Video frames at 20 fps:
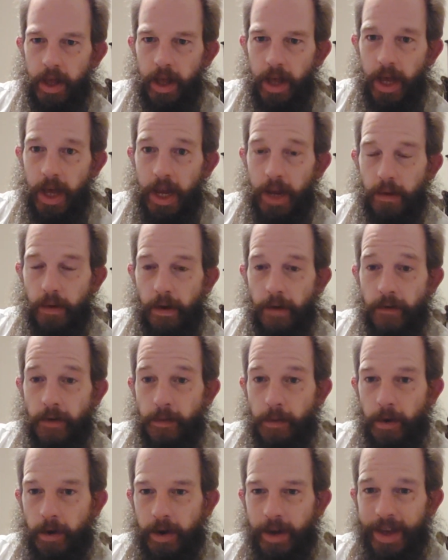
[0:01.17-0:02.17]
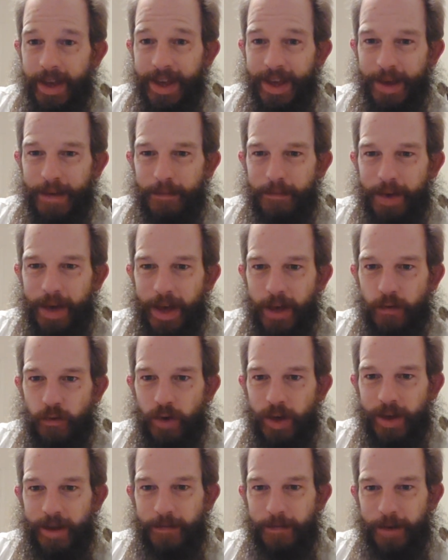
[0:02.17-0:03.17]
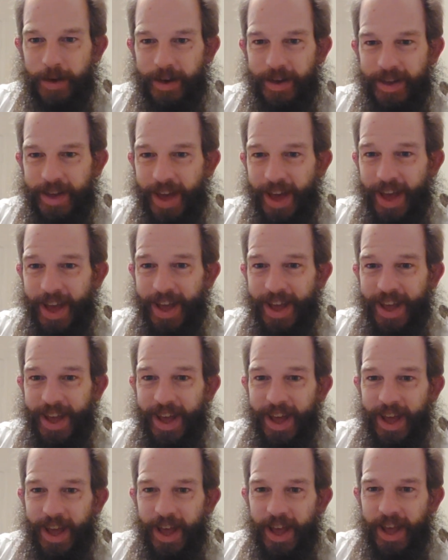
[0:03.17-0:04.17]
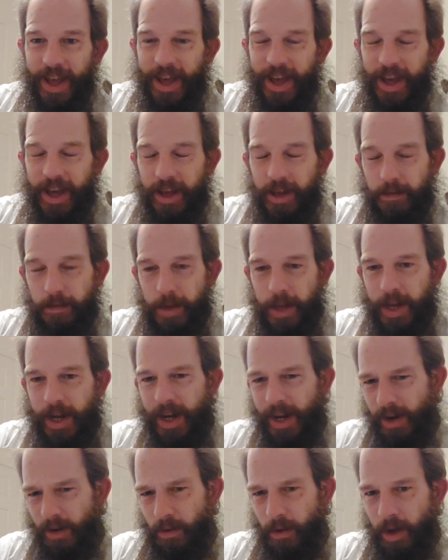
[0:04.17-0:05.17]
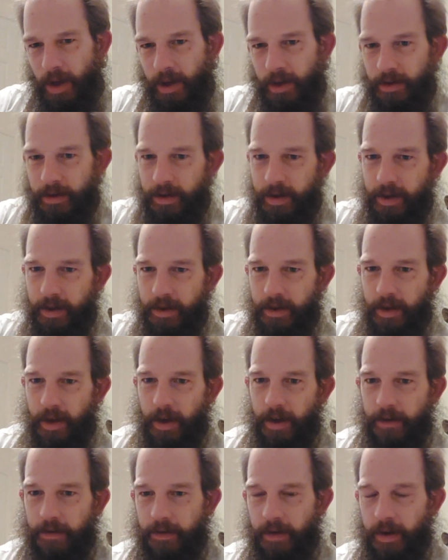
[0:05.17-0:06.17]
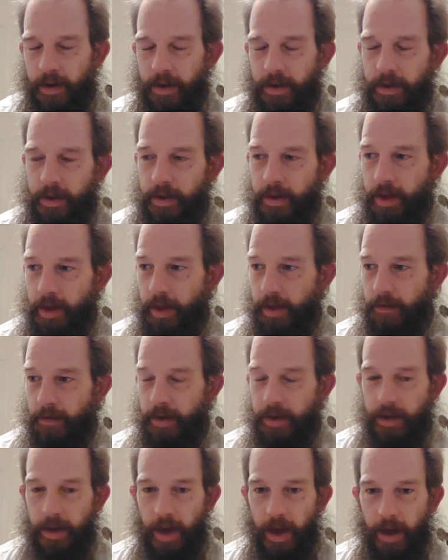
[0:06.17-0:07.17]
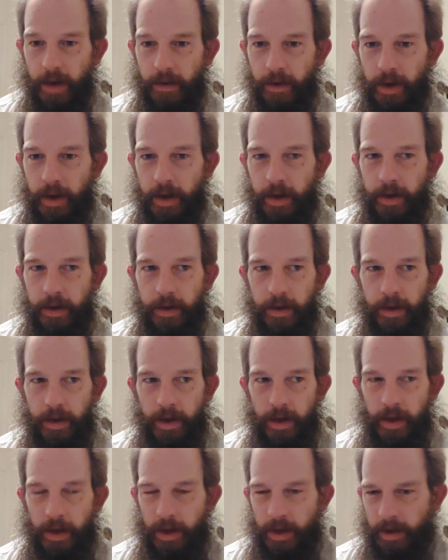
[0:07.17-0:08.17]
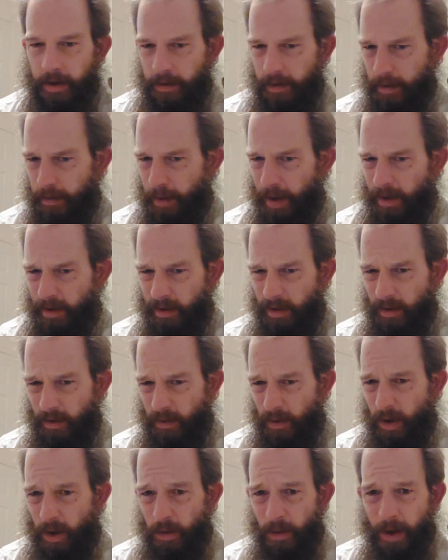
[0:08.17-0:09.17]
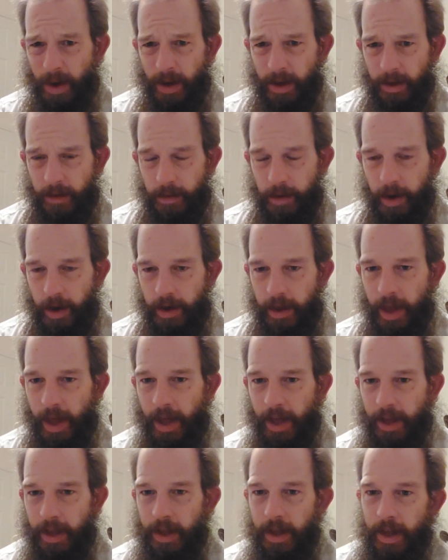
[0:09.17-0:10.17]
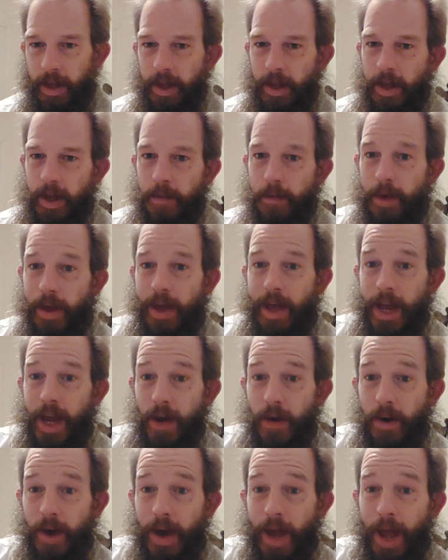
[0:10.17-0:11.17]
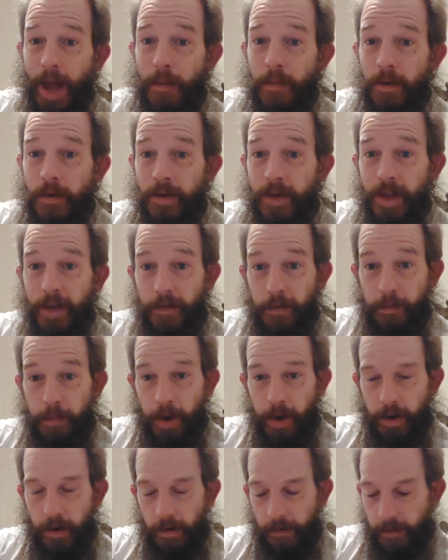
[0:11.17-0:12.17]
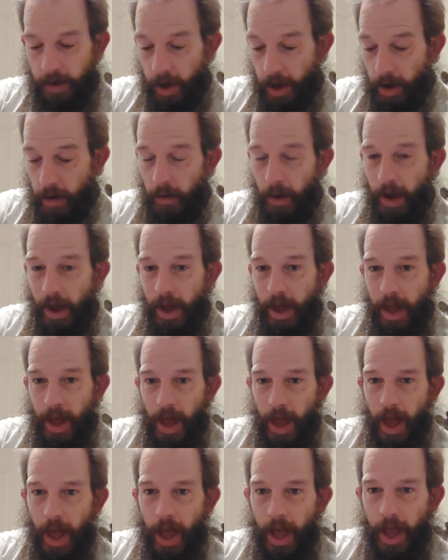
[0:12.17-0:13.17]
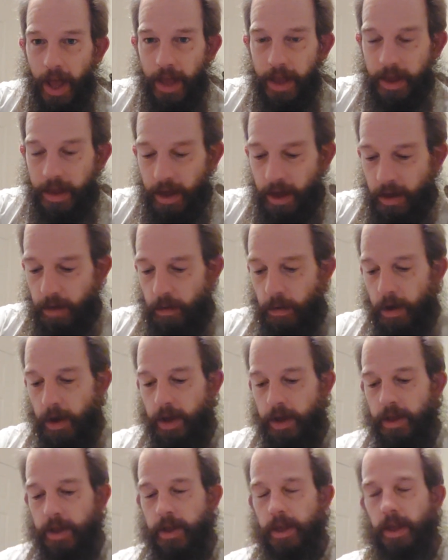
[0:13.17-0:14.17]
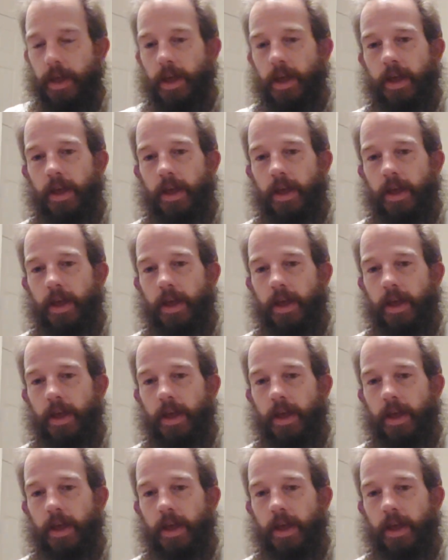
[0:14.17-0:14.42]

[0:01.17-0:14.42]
Hello everybody, Beard Reads Books here. It's been a little while since I've done a video, I think about 2-3 weeks, something like that. But here I am with another book review, and this one